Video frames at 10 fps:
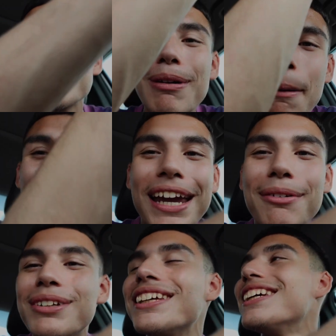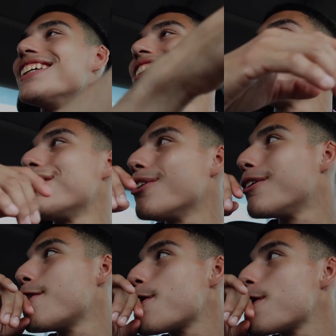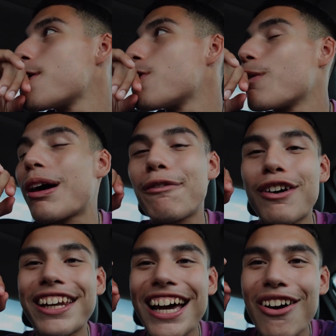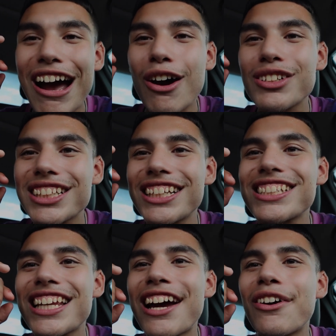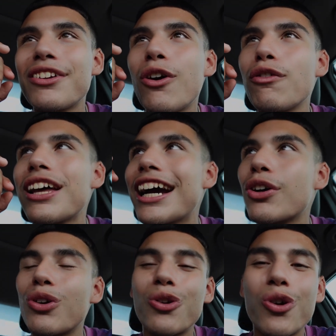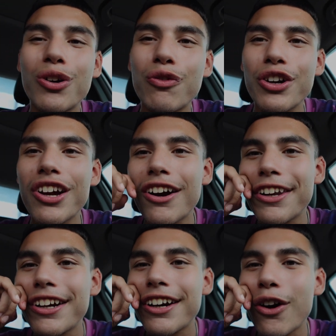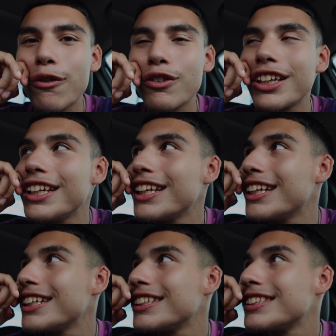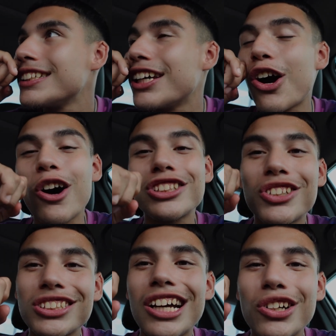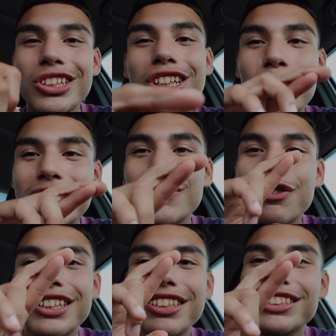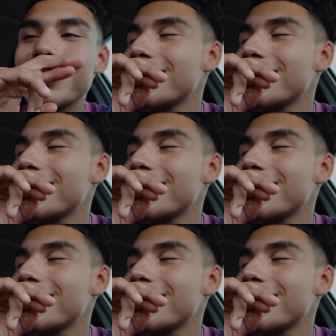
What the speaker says: It's my baby. So we're about to find out how it's gonna sound. Hopefully I can record for y'all in there, and hopefully it all turns out good. Cross your fingers.